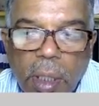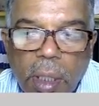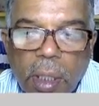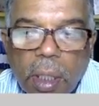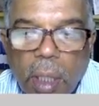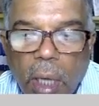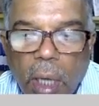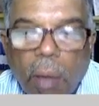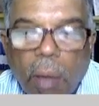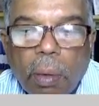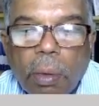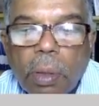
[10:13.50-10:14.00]

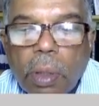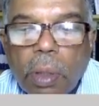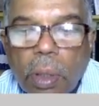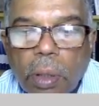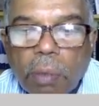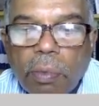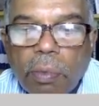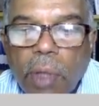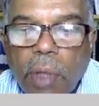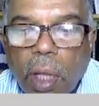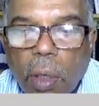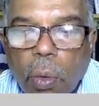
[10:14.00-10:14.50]
Now
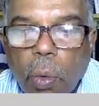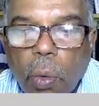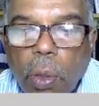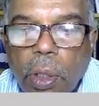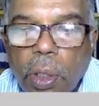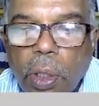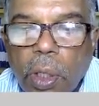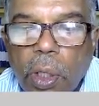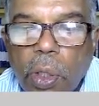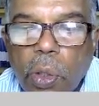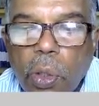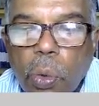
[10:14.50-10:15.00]
we are going
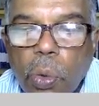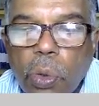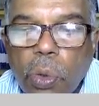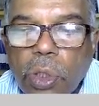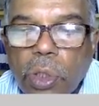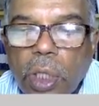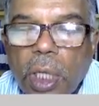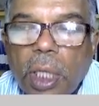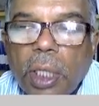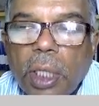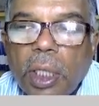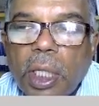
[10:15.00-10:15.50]
to use
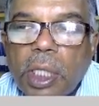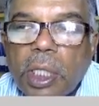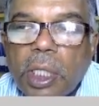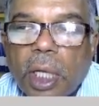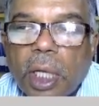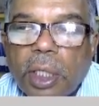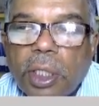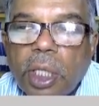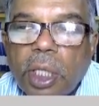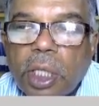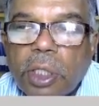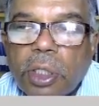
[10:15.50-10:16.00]
this
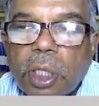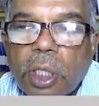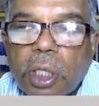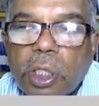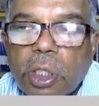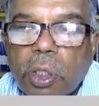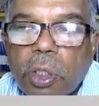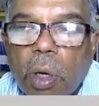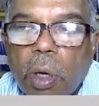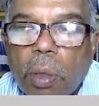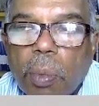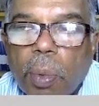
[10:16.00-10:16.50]
adjusted
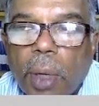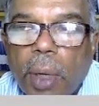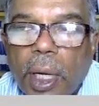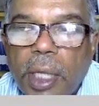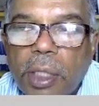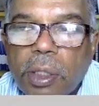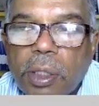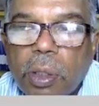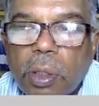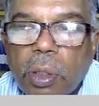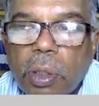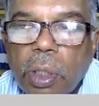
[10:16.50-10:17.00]
stock
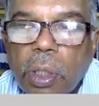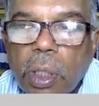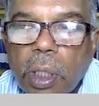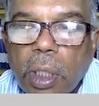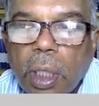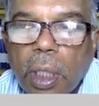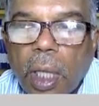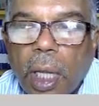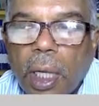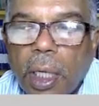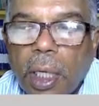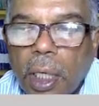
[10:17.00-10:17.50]
price
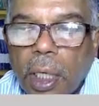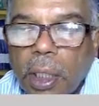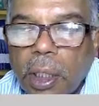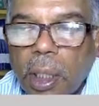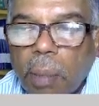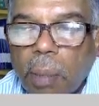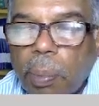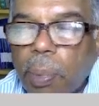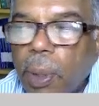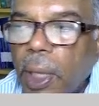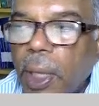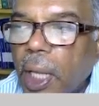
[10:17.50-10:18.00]
and in the
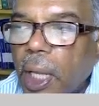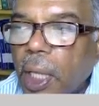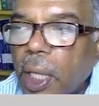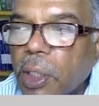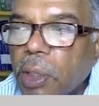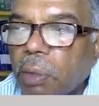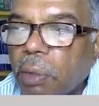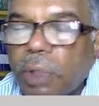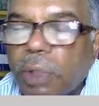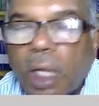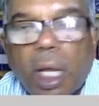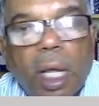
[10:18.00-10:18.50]
place
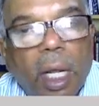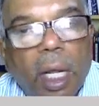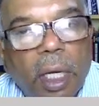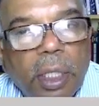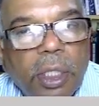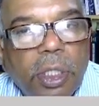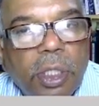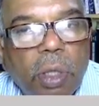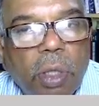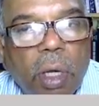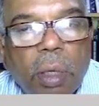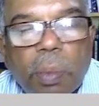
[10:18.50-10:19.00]
of the current
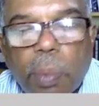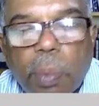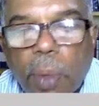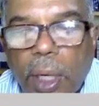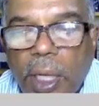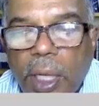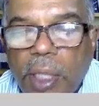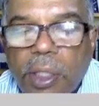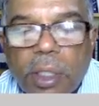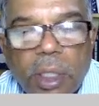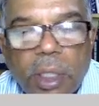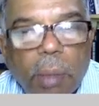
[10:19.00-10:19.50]
stock
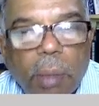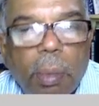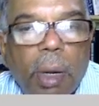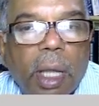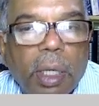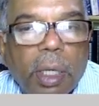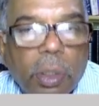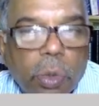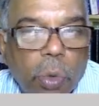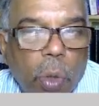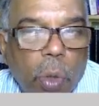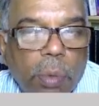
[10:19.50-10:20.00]
price in the
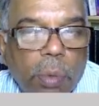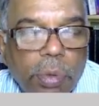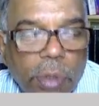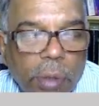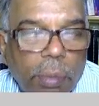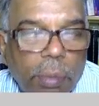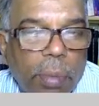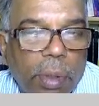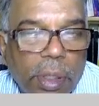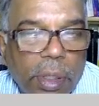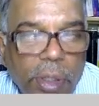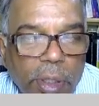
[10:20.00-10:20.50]
Black-Scholes option
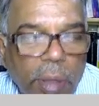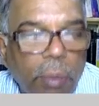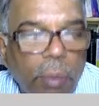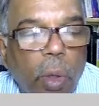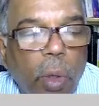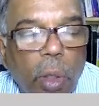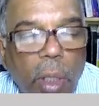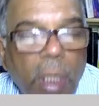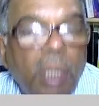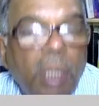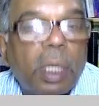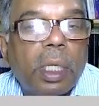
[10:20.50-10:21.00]
pricing
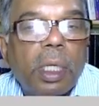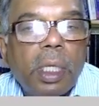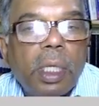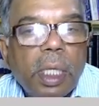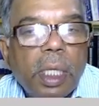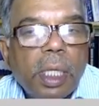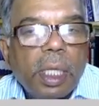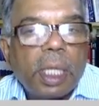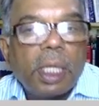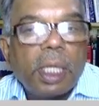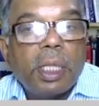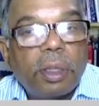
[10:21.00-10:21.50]
model
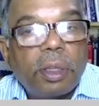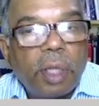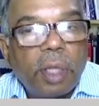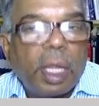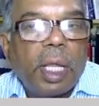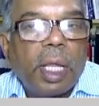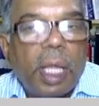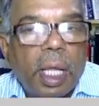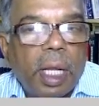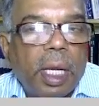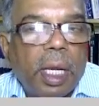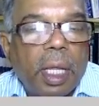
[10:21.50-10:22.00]
in
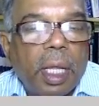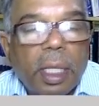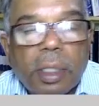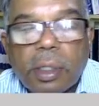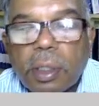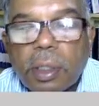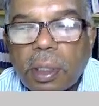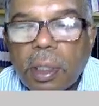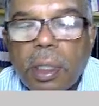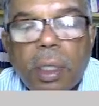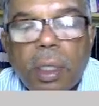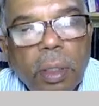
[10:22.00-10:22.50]
3
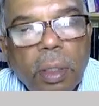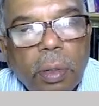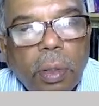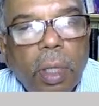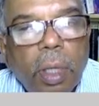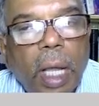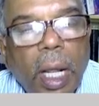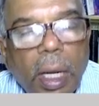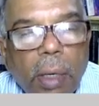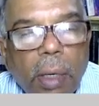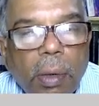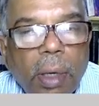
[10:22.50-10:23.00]
areas to
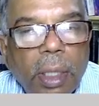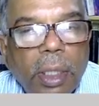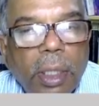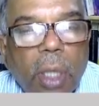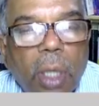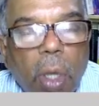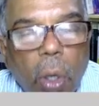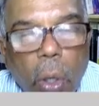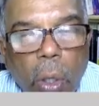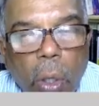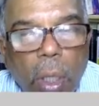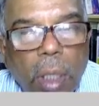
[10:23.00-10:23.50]
calculate the
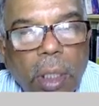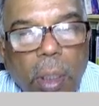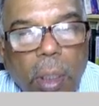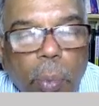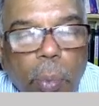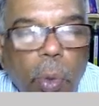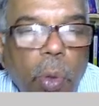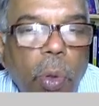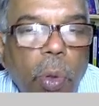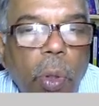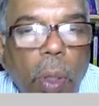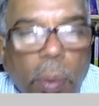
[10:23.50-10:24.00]
call and the
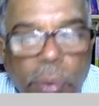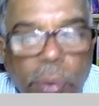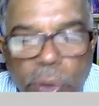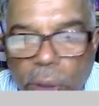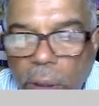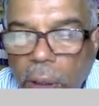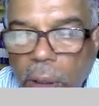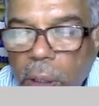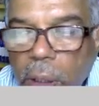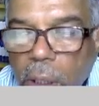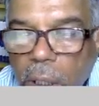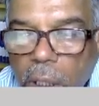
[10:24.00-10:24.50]
put option.
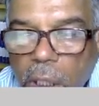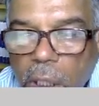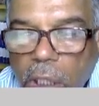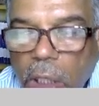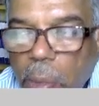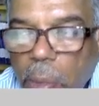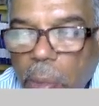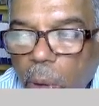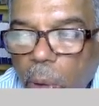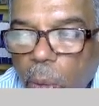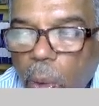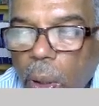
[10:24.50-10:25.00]

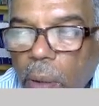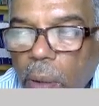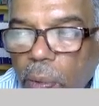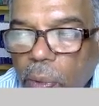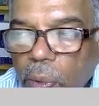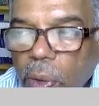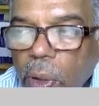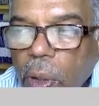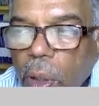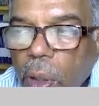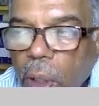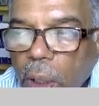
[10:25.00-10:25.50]
Number 1,
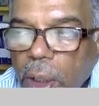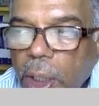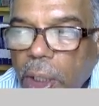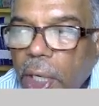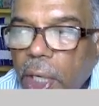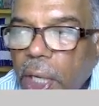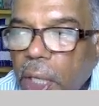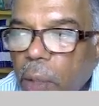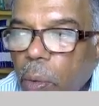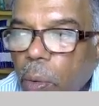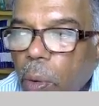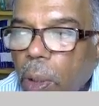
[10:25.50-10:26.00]
in the
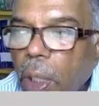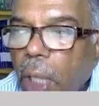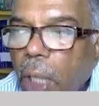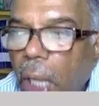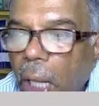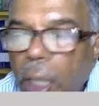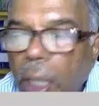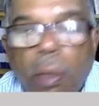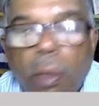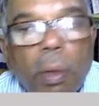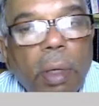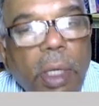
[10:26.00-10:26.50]
D1
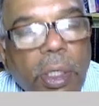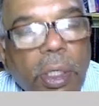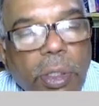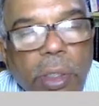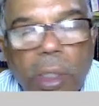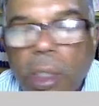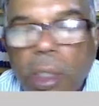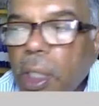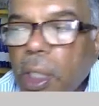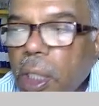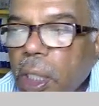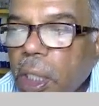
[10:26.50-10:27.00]

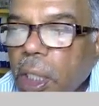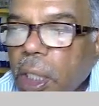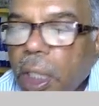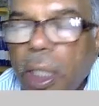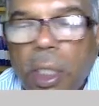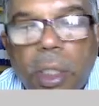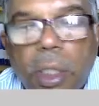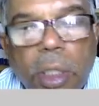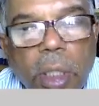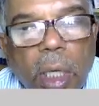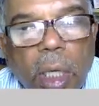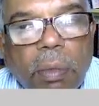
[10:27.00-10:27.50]
calculation,
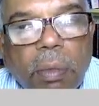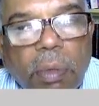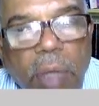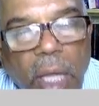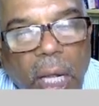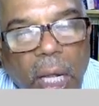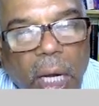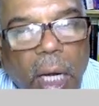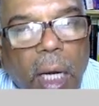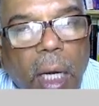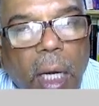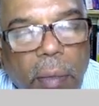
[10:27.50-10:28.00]
instead of
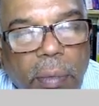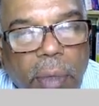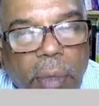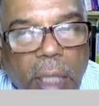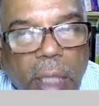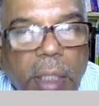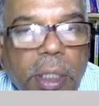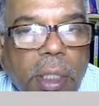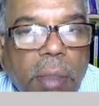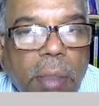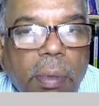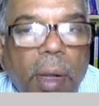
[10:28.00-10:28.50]
ln of
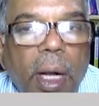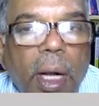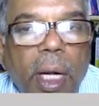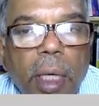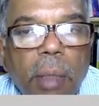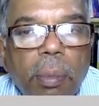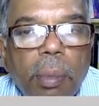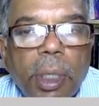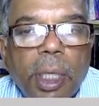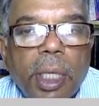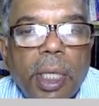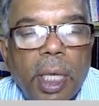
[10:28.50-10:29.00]
S
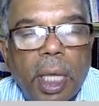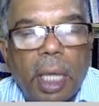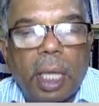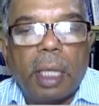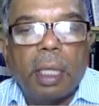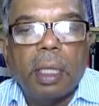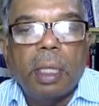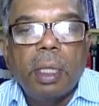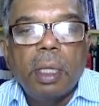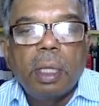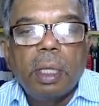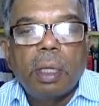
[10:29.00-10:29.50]
divided by K,
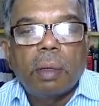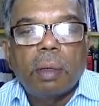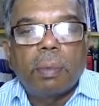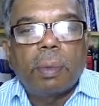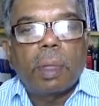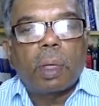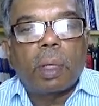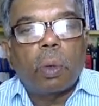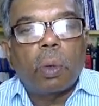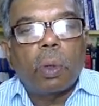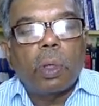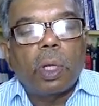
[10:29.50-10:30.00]
we
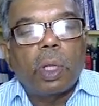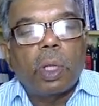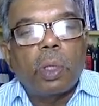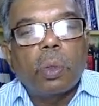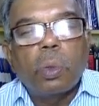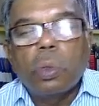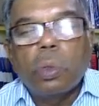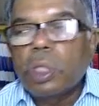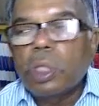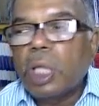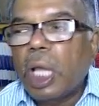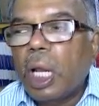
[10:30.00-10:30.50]
are going to
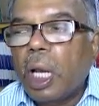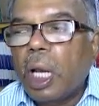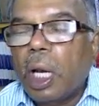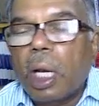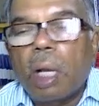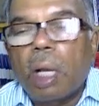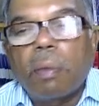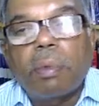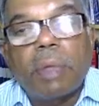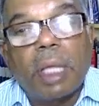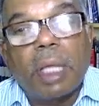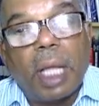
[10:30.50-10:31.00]
use ln
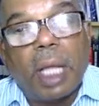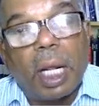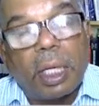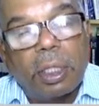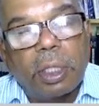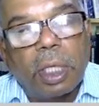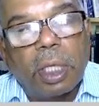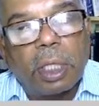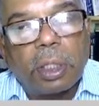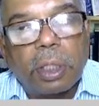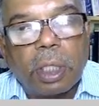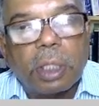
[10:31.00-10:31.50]
of
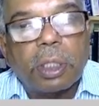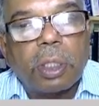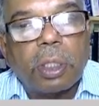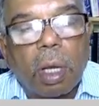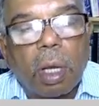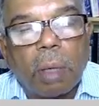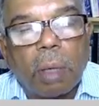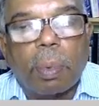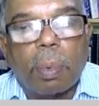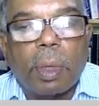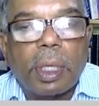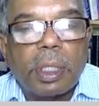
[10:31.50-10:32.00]
adjusted
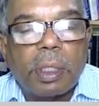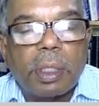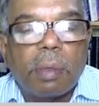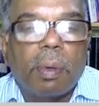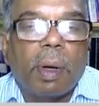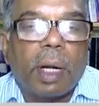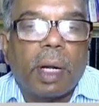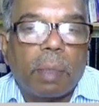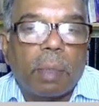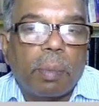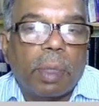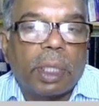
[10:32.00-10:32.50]
stock price
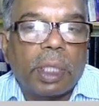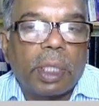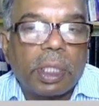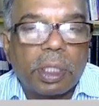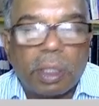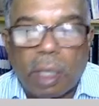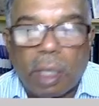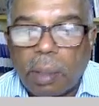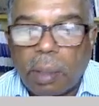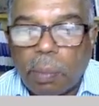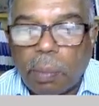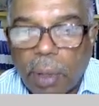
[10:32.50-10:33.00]
divided by the
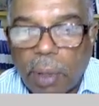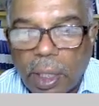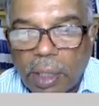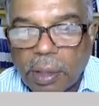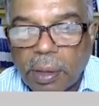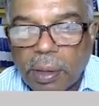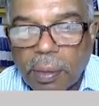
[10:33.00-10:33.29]
strike price.